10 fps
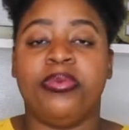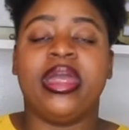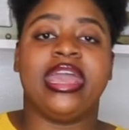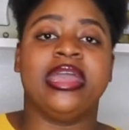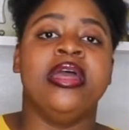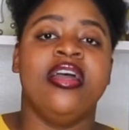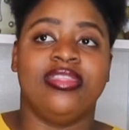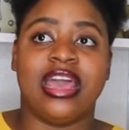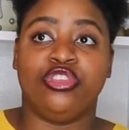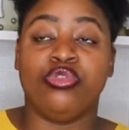pray
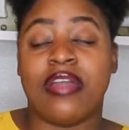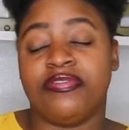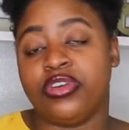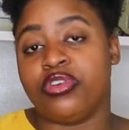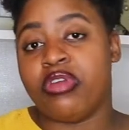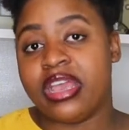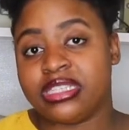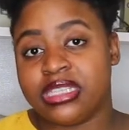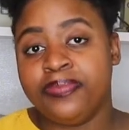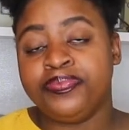that you have the
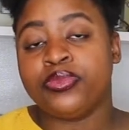grace